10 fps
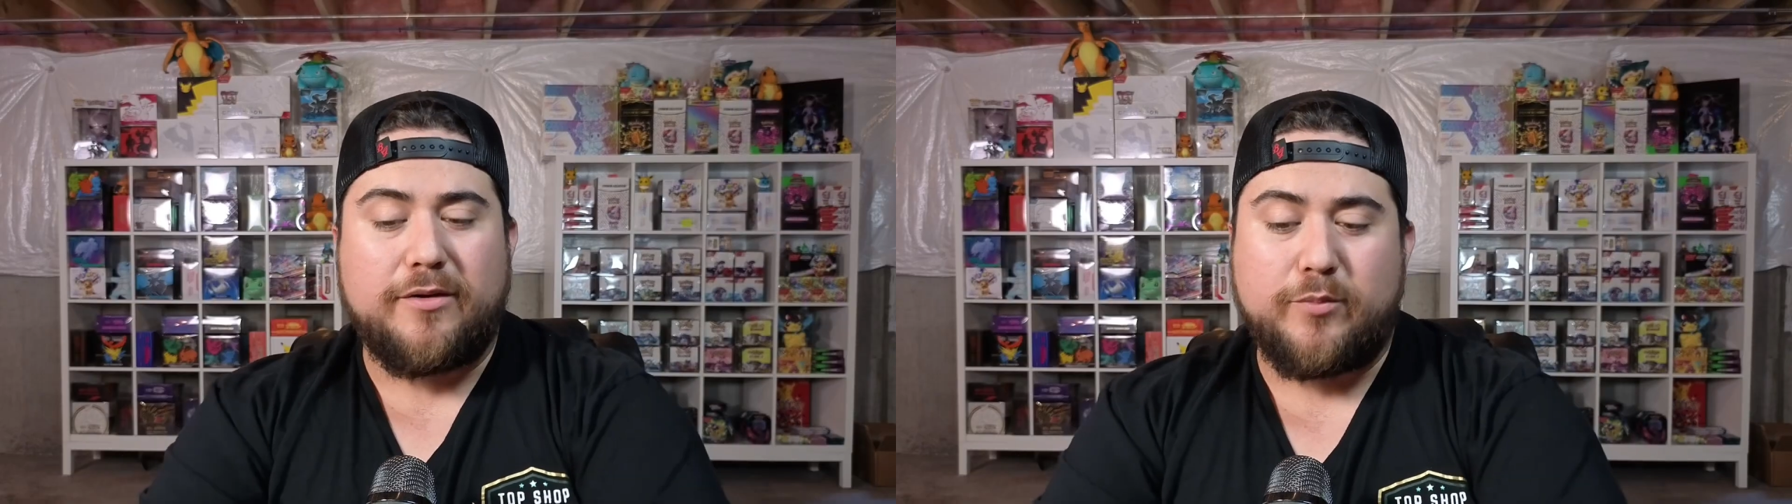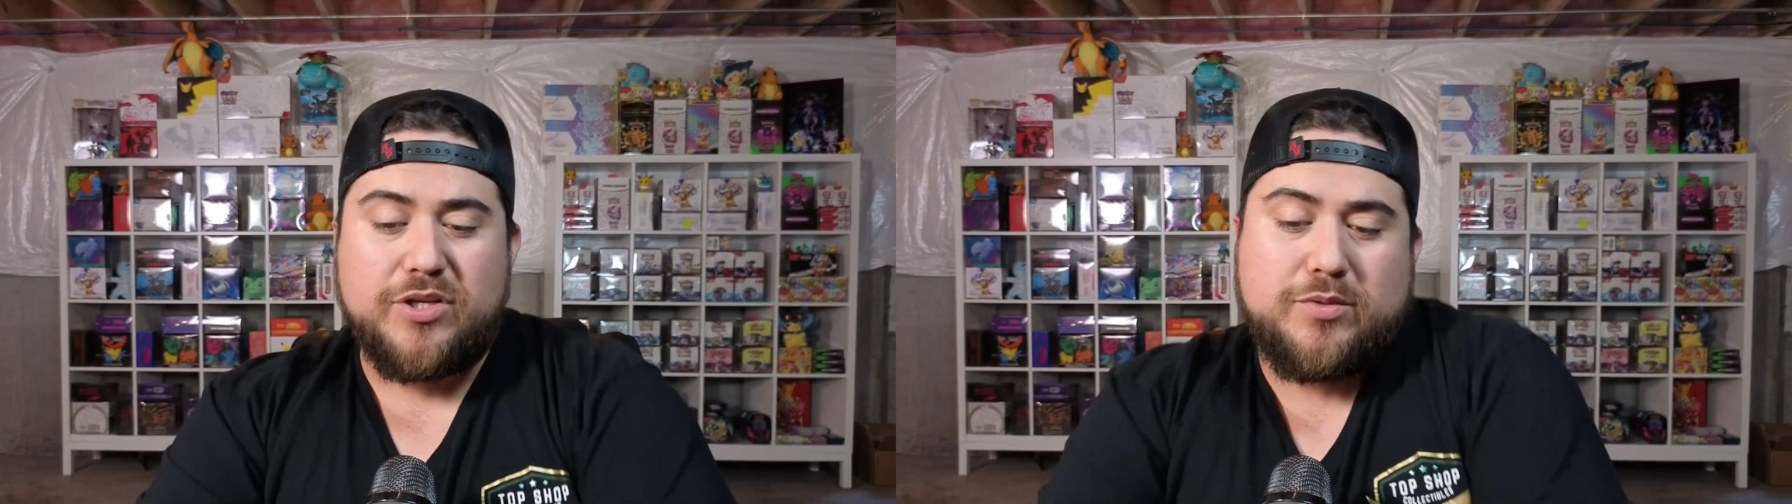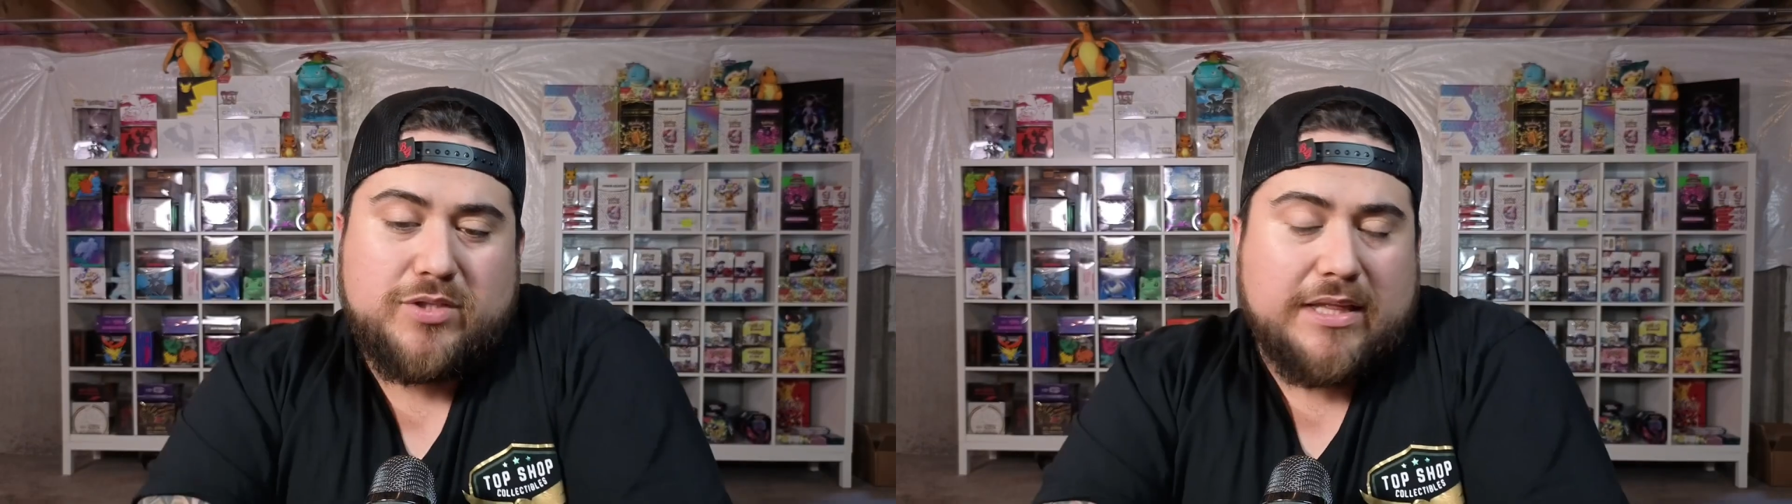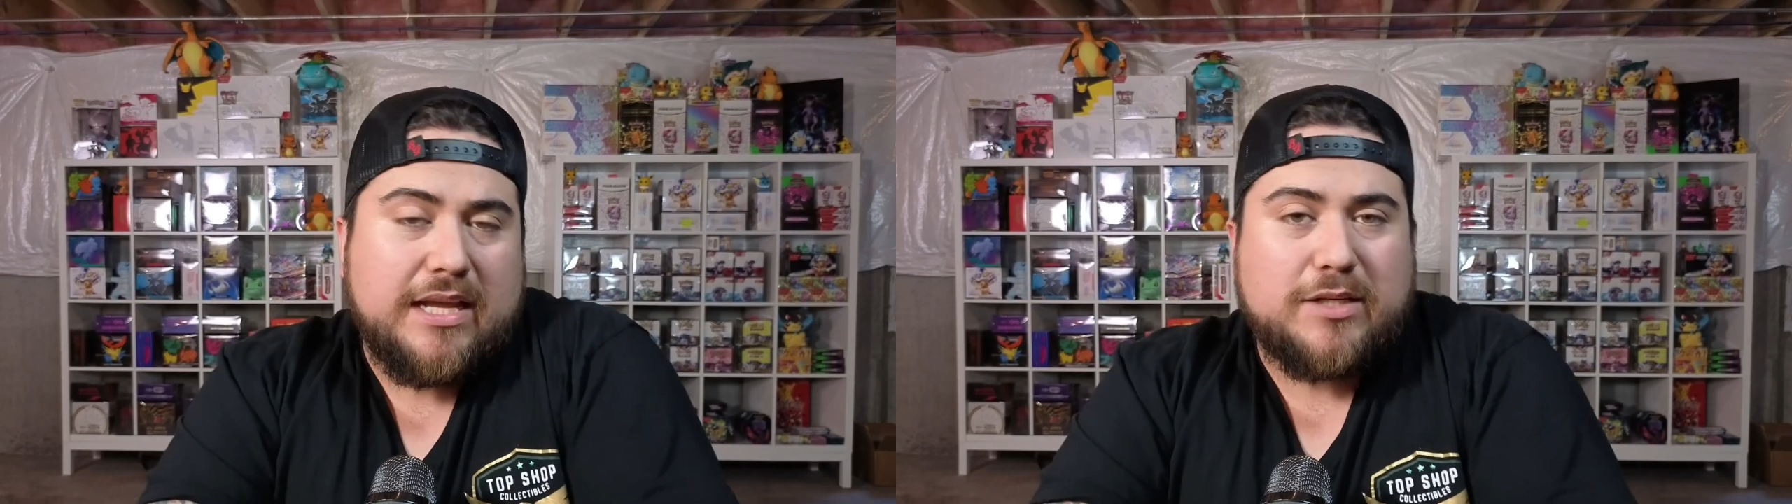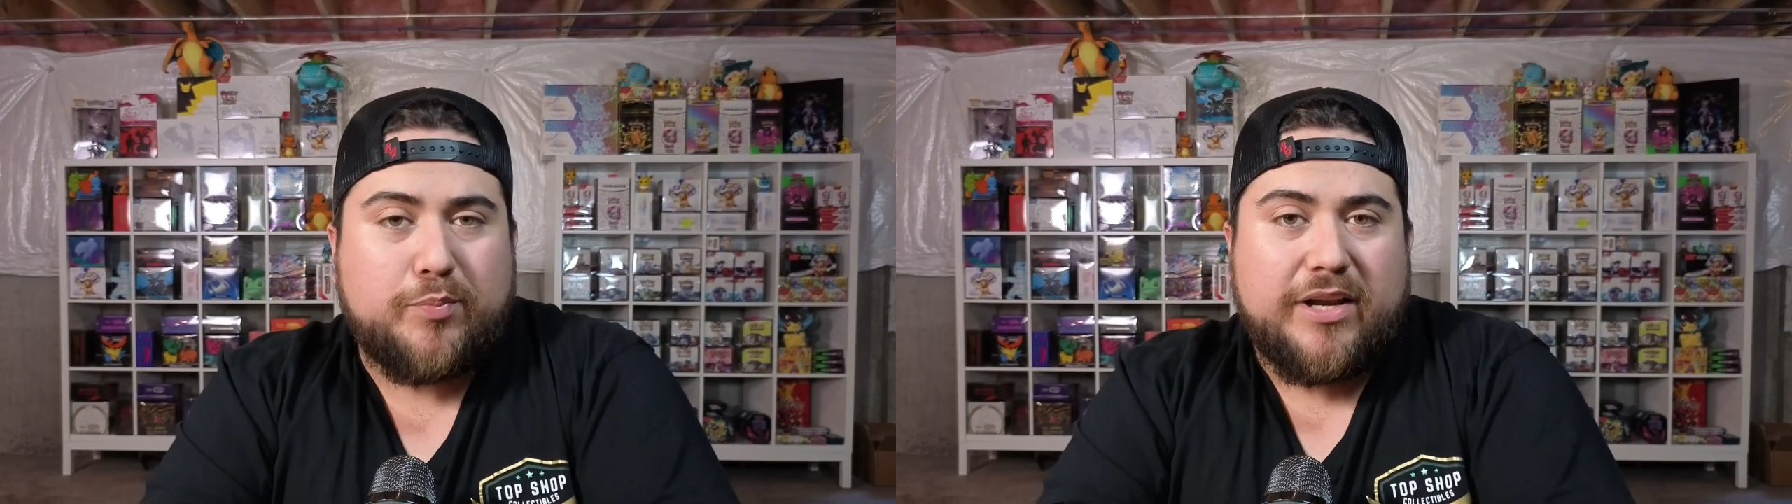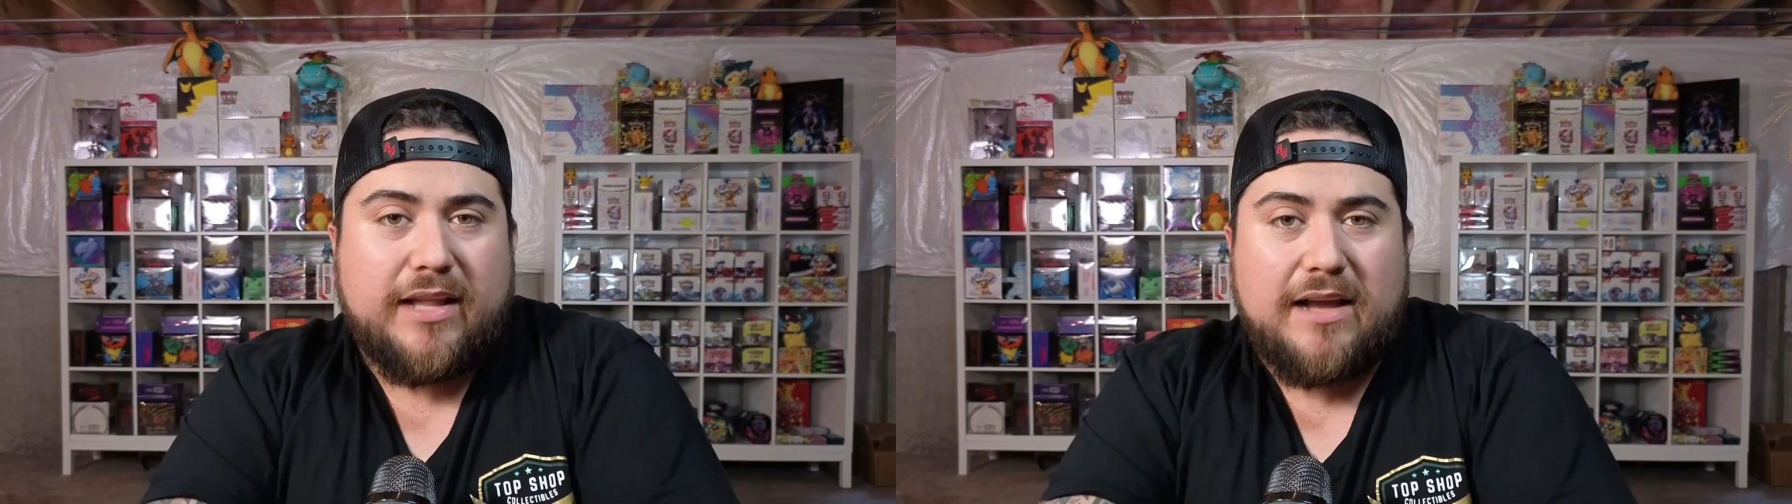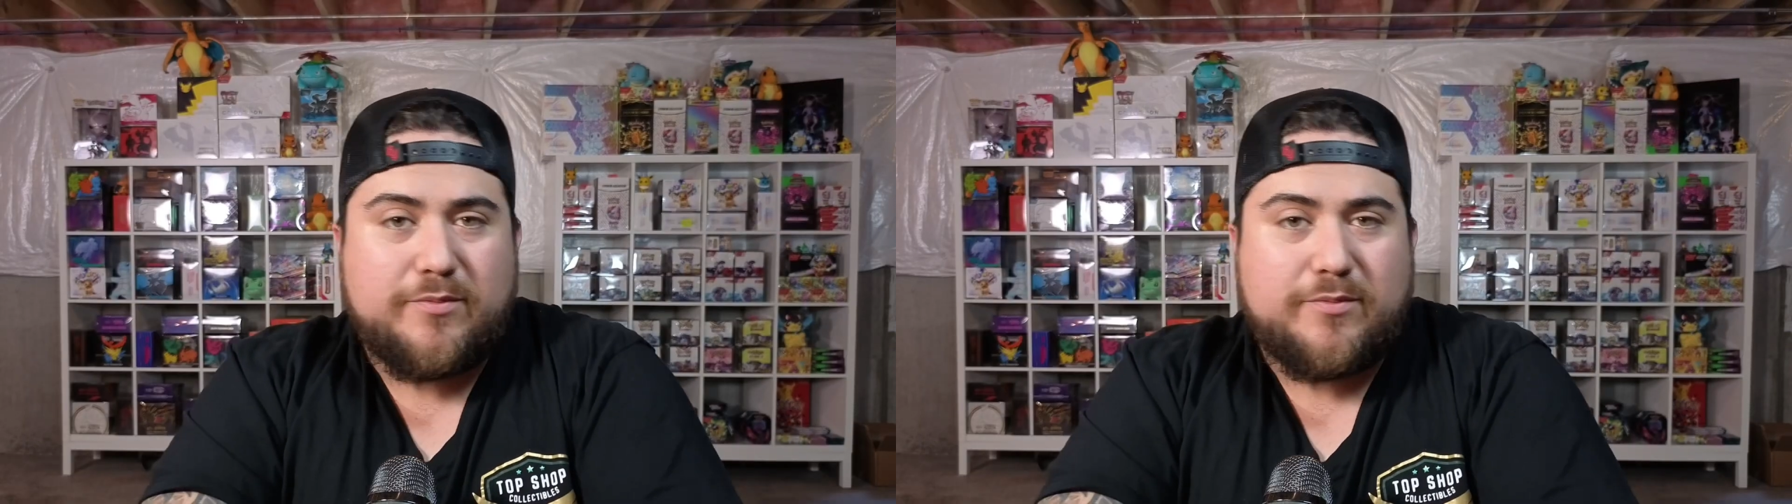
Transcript: which I think is pretty nice,